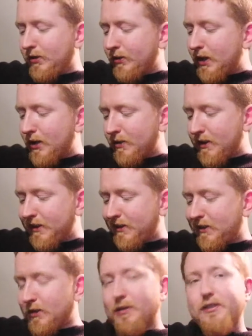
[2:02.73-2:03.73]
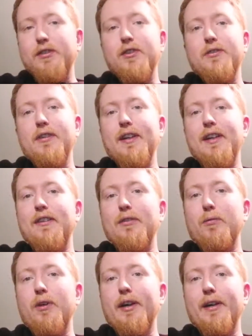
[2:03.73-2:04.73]
you'll notice there is a string in the
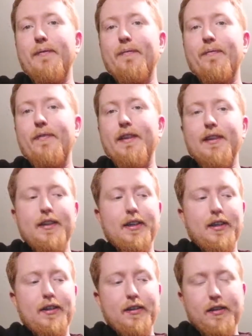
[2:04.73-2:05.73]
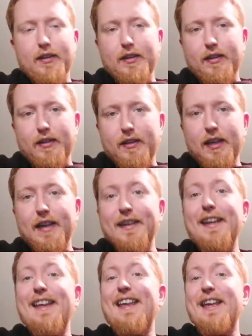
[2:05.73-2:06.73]
way, and
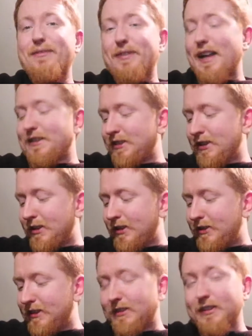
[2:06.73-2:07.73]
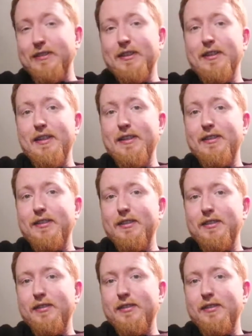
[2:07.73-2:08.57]
if that's heard it sounds like this,